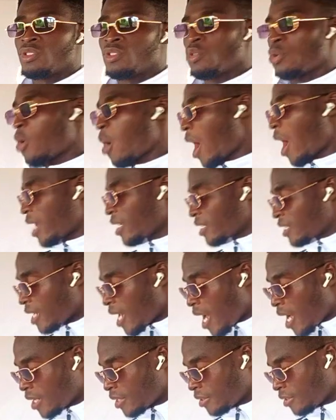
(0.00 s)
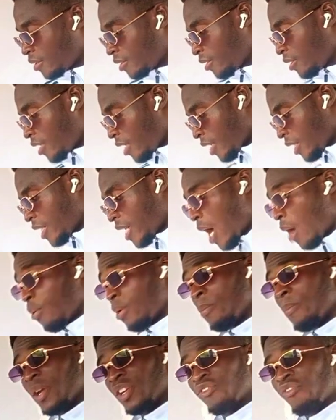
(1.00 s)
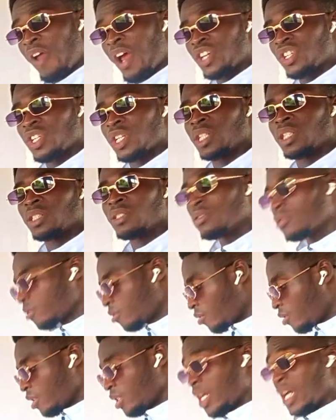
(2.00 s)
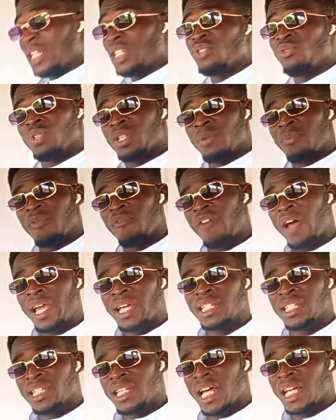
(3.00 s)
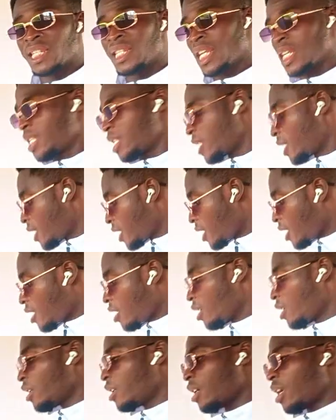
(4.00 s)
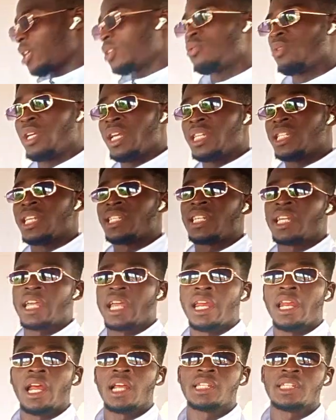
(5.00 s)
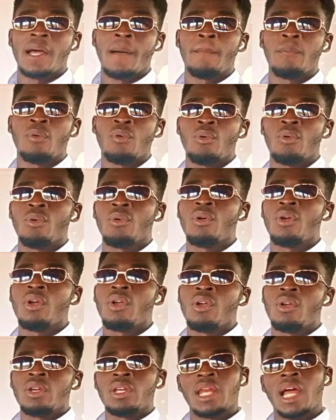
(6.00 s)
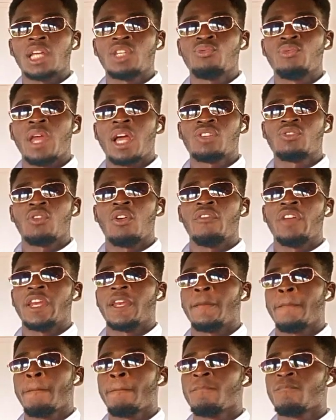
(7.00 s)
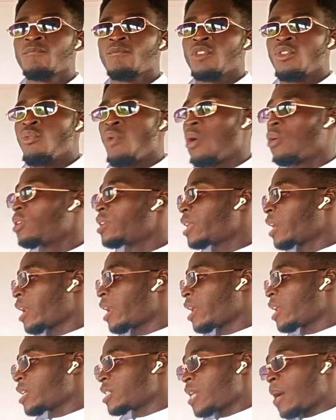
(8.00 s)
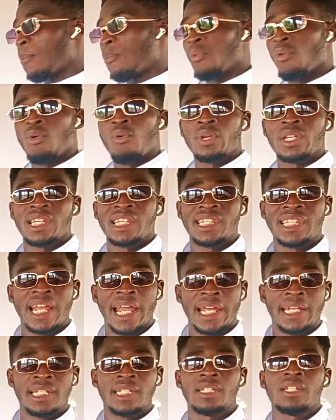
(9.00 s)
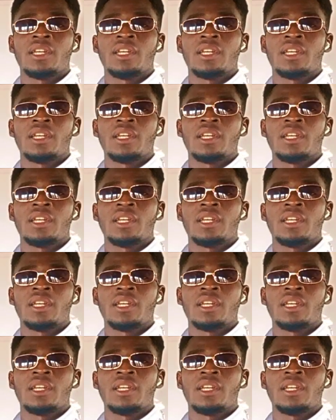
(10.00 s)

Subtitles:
So your answer is now a mixed fraction, just to simplify it in that sense. And so this is the second example that we are solving. We're going to take another example, which is 10.